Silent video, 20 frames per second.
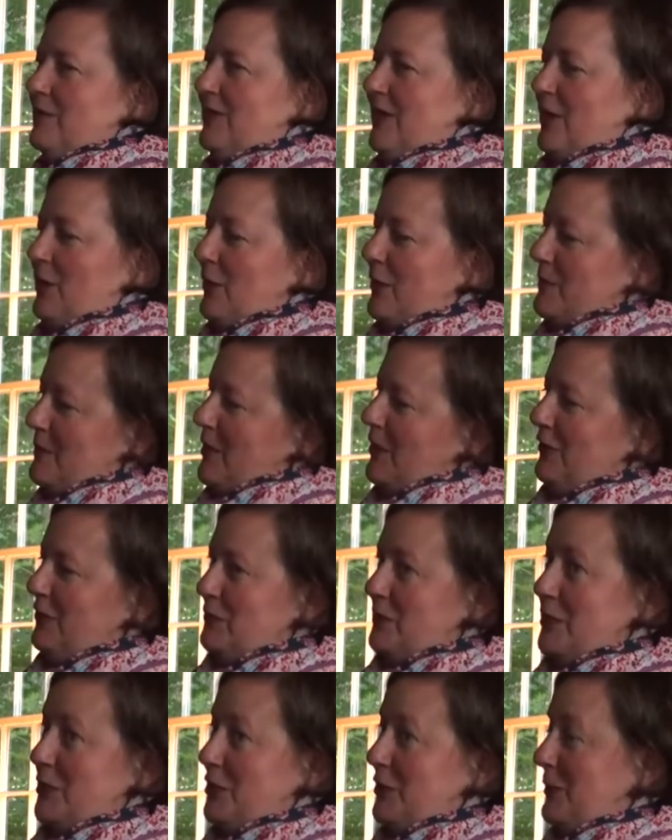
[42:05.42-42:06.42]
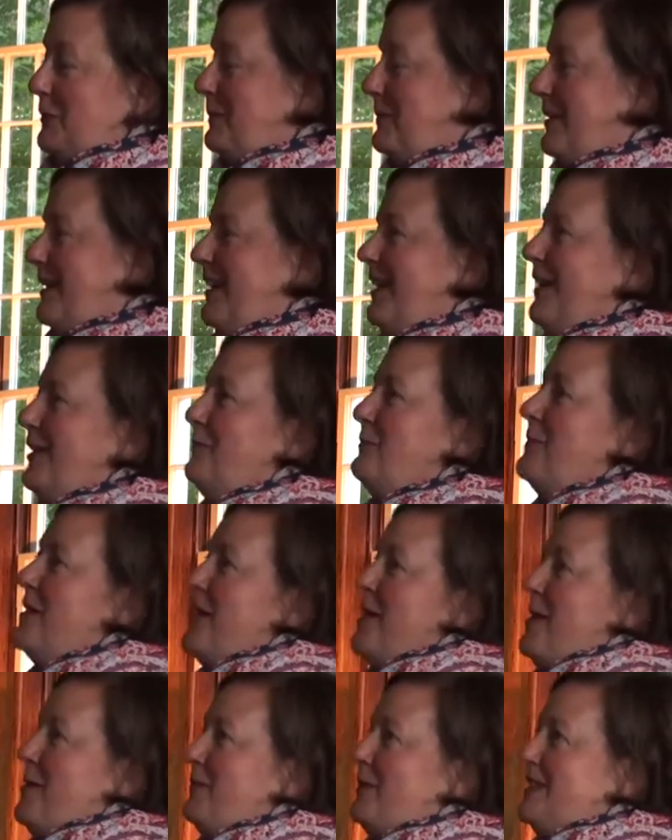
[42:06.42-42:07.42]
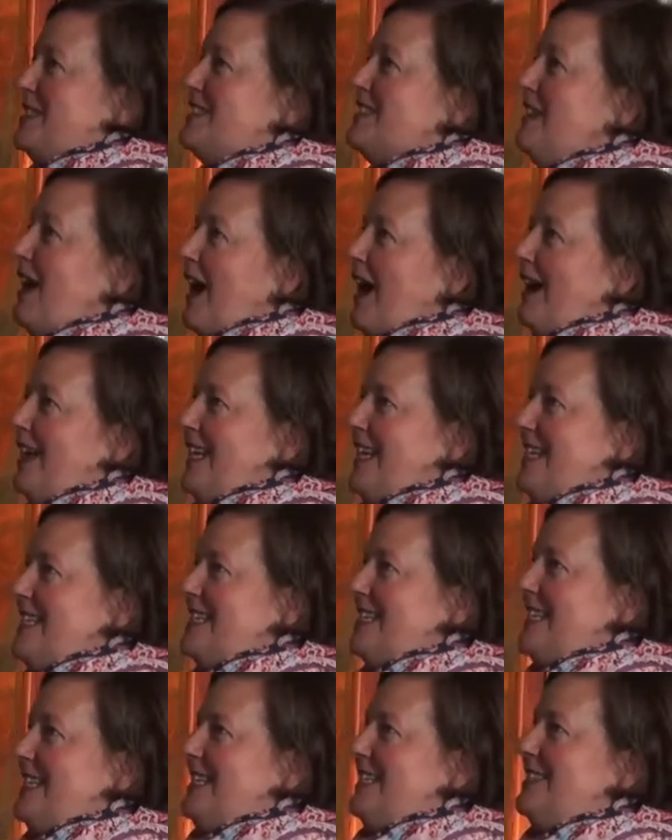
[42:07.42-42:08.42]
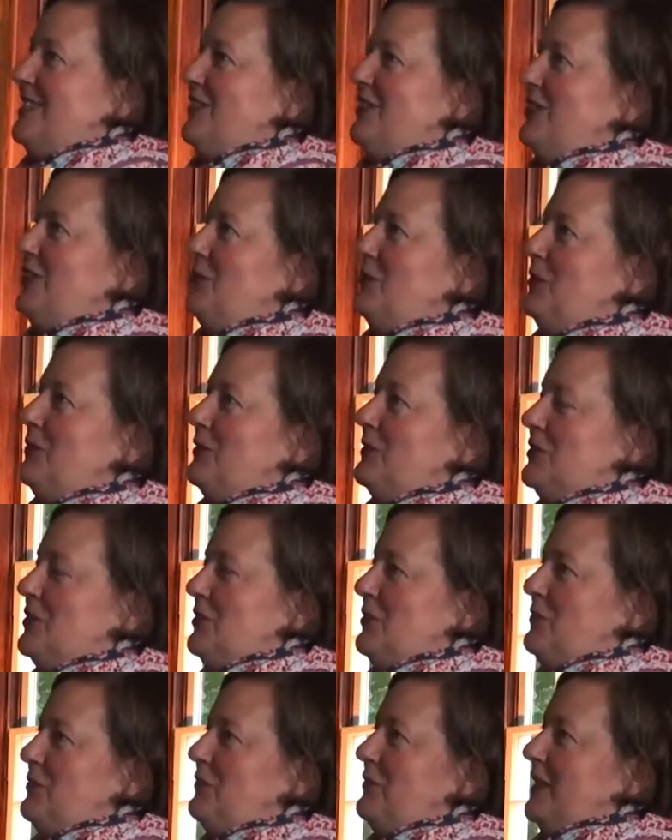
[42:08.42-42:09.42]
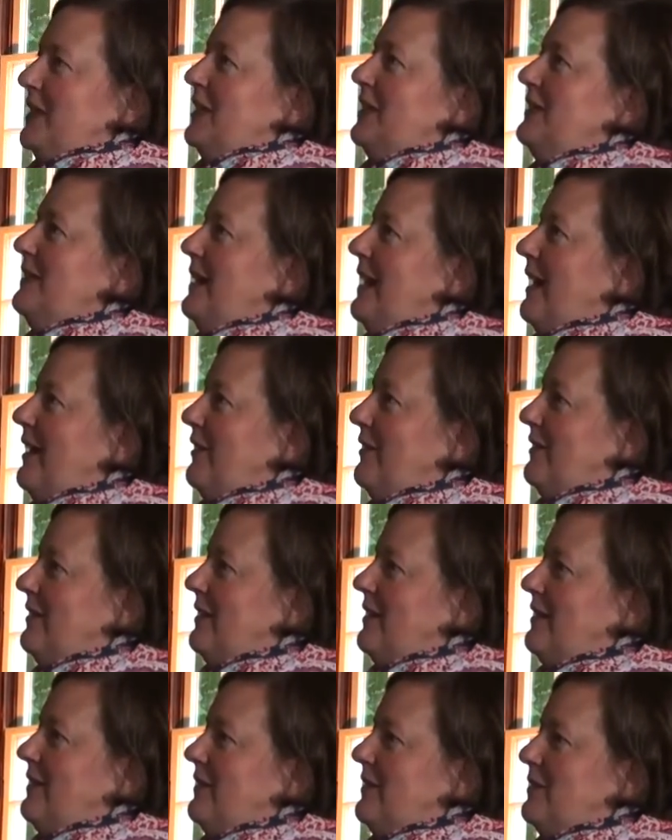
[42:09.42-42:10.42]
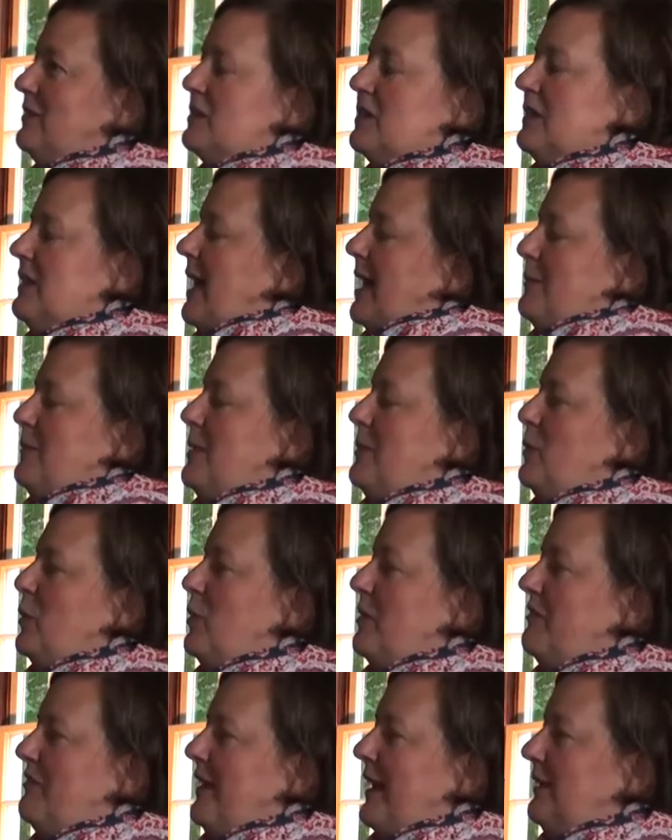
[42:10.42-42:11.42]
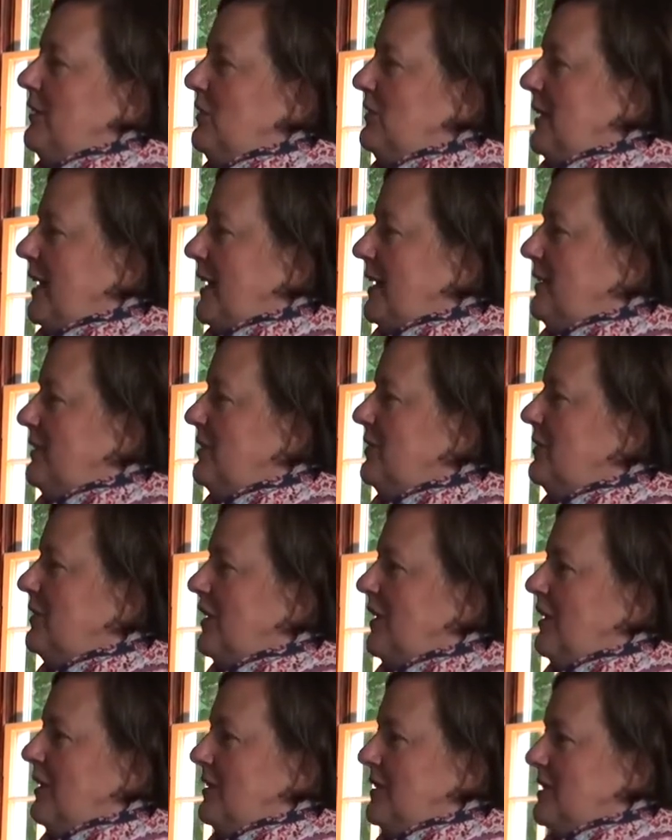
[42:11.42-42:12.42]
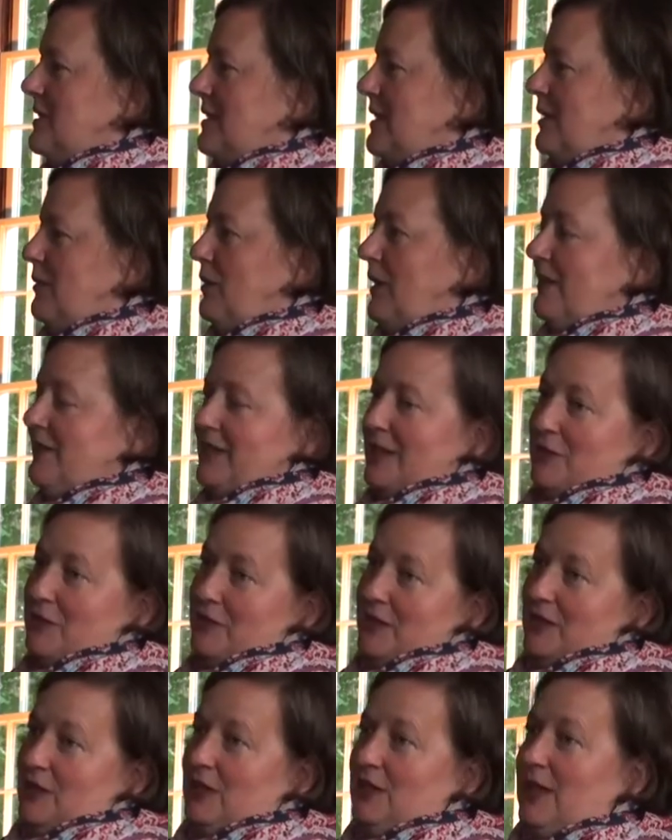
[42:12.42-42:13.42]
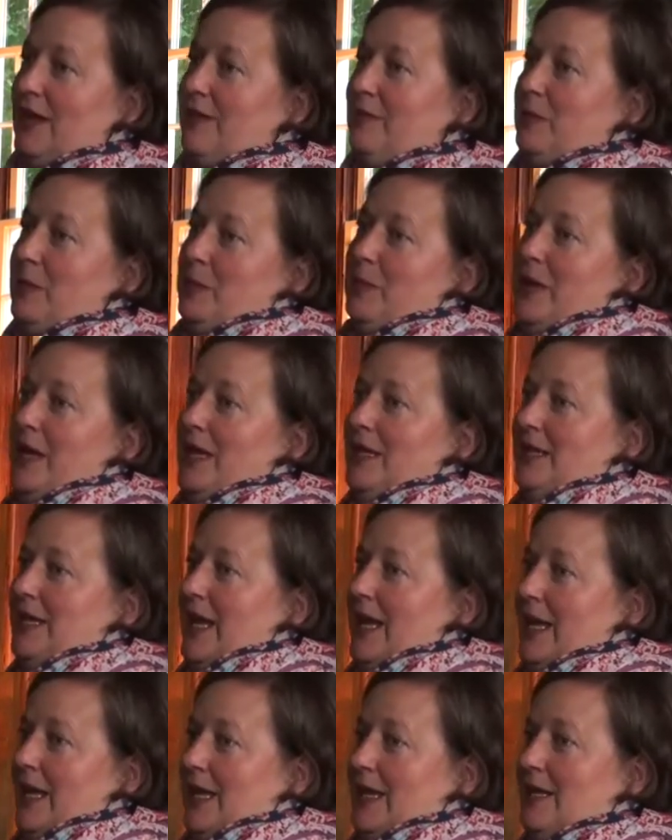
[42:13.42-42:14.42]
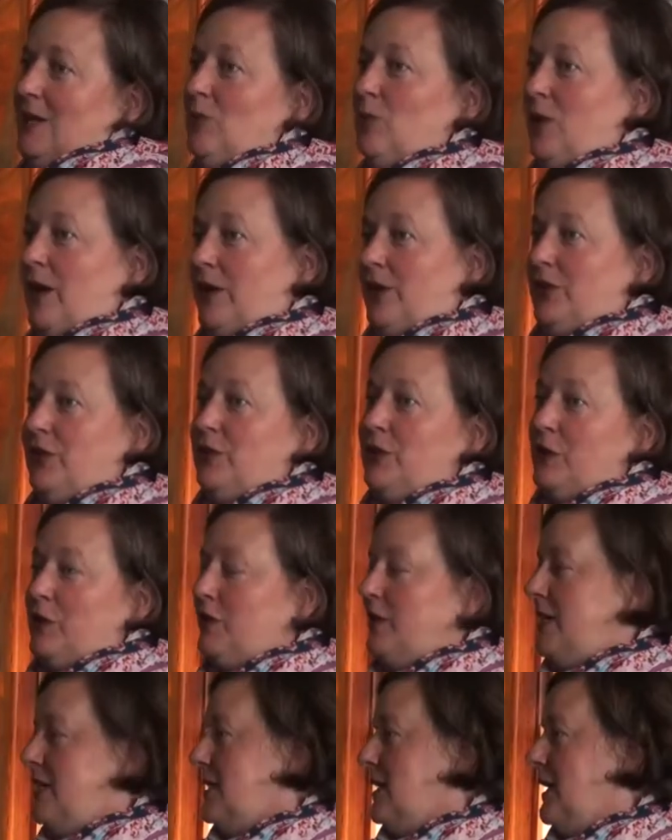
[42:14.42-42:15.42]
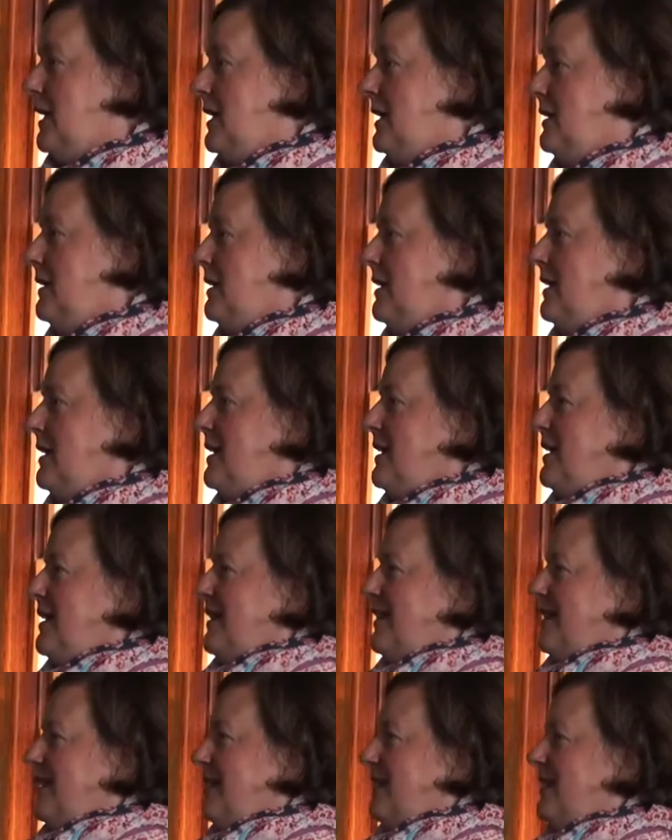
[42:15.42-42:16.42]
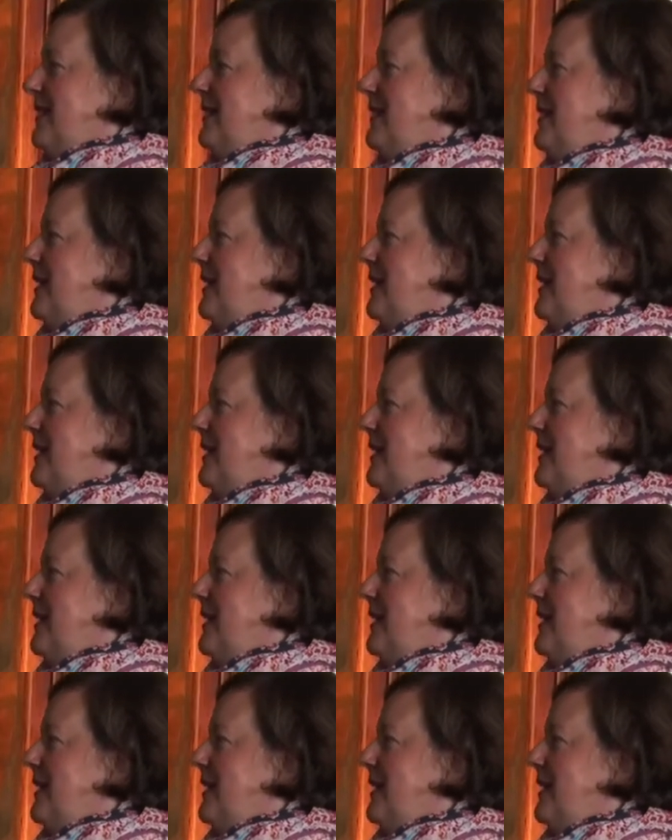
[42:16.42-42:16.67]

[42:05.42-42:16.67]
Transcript: funnel them all to Richard. Um, but it's not easy to, to figure out there's a lot of people with fallow land who call and say, well, I've got a field and I've been paying to hay it, and why don't you grow greens on it? The,